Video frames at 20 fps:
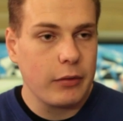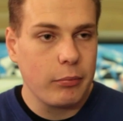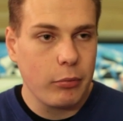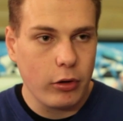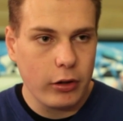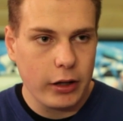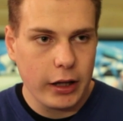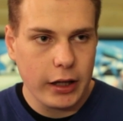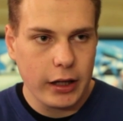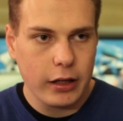like
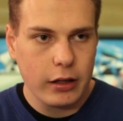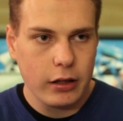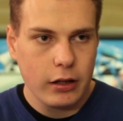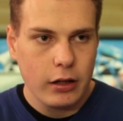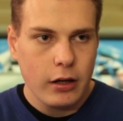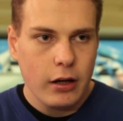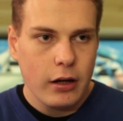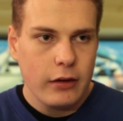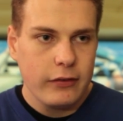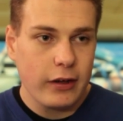bowling
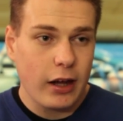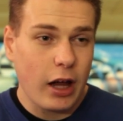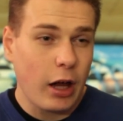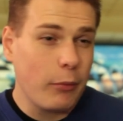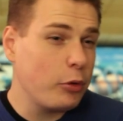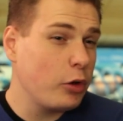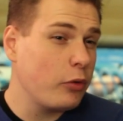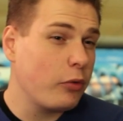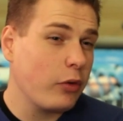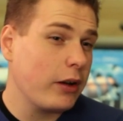to
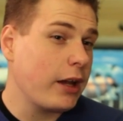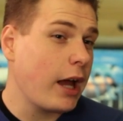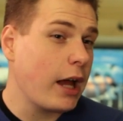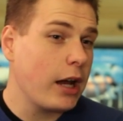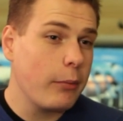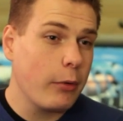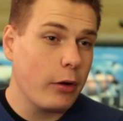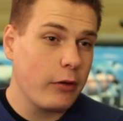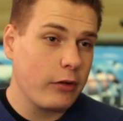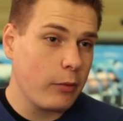help you
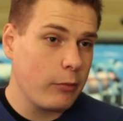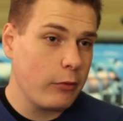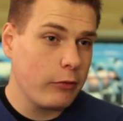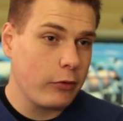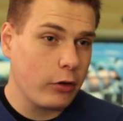forget about